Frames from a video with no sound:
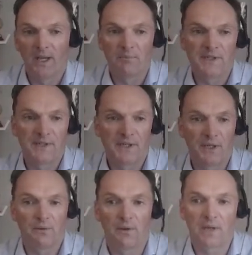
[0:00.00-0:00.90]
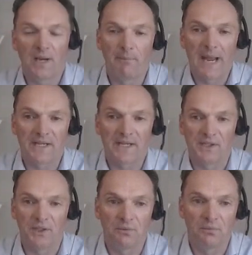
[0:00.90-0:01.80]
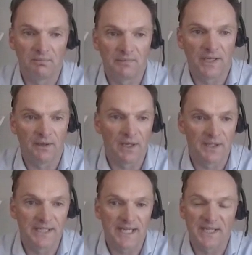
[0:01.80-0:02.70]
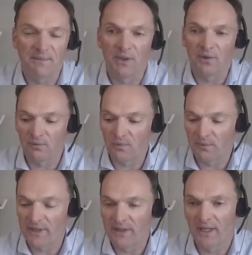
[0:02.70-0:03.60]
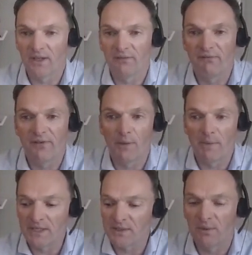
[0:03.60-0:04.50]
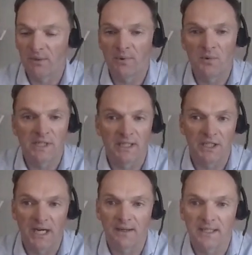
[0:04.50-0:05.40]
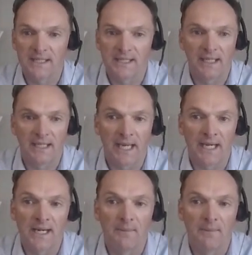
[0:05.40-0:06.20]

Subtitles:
So I'll come back to our assessment on what we think of environmental reporting in charities at the end.